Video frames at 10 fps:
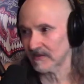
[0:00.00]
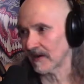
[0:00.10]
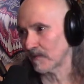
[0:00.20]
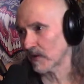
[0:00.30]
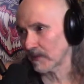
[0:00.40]

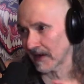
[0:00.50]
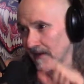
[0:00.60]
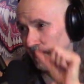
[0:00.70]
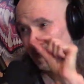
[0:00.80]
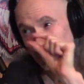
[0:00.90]
I probably had
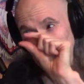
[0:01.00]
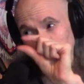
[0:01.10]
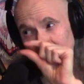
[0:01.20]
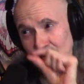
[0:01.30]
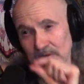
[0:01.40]
a little
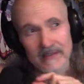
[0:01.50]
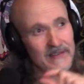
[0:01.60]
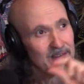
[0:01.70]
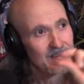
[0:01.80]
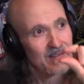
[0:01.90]
bit to do with
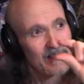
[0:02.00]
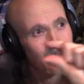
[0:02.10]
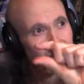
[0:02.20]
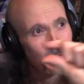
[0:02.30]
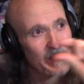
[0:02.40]
it, just a
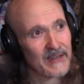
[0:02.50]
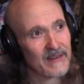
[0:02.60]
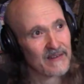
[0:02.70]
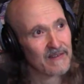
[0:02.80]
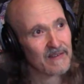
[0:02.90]
little
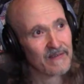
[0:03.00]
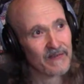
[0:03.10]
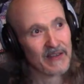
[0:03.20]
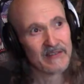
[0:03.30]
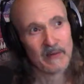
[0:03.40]
bit, in
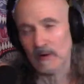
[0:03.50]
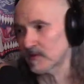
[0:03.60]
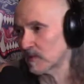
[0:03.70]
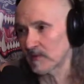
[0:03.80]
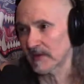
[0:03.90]
case anybody
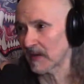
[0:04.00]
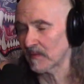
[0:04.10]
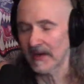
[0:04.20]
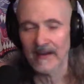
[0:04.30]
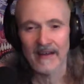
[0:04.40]
wants to blame
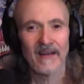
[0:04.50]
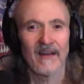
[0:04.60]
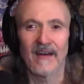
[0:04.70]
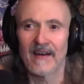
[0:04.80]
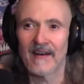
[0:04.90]
me.
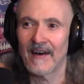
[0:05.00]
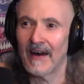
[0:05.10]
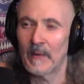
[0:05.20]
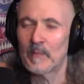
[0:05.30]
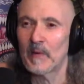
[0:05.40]

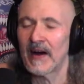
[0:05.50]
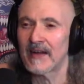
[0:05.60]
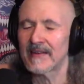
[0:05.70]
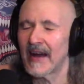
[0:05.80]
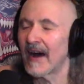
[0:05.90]
Uh,
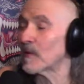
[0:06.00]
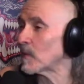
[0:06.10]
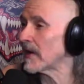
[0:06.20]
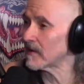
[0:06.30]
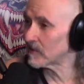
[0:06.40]
but now the
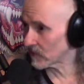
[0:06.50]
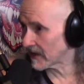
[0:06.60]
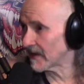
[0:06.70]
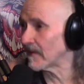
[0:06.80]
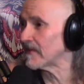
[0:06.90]
Raiders are
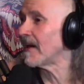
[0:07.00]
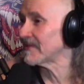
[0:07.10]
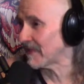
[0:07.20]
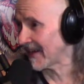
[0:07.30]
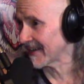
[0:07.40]
here in
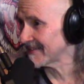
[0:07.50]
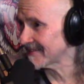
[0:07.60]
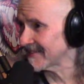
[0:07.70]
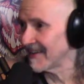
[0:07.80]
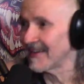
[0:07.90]
Las
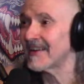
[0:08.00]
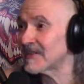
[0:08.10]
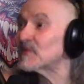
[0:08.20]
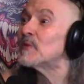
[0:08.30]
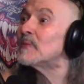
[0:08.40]
Vegas in a
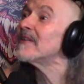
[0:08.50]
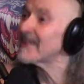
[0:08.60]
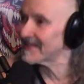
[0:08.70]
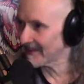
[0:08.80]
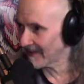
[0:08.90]
two
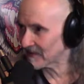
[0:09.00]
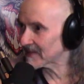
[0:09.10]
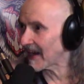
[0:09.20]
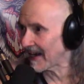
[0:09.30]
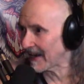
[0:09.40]
billion dollar
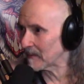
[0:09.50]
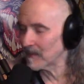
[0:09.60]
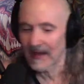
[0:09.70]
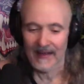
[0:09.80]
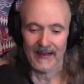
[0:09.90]
stadium,
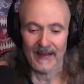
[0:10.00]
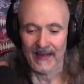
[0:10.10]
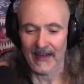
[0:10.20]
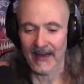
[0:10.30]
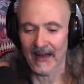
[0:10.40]

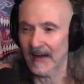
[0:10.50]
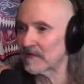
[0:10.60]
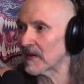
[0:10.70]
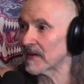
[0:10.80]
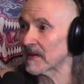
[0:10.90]
and I
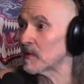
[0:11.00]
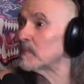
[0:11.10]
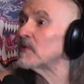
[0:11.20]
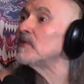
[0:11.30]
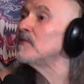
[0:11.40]
figured it would
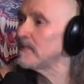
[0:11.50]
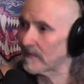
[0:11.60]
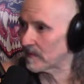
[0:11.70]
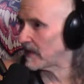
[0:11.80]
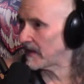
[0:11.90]

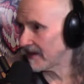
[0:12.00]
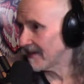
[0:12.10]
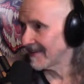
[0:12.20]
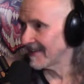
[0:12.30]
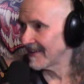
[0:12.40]
behoove
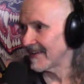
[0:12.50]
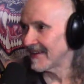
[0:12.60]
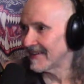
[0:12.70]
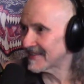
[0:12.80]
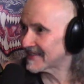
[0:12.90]
me
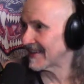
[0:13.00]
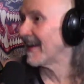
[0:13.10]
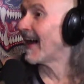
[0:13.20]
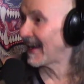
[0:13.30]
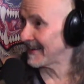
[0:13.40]
to
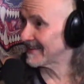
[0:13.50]
not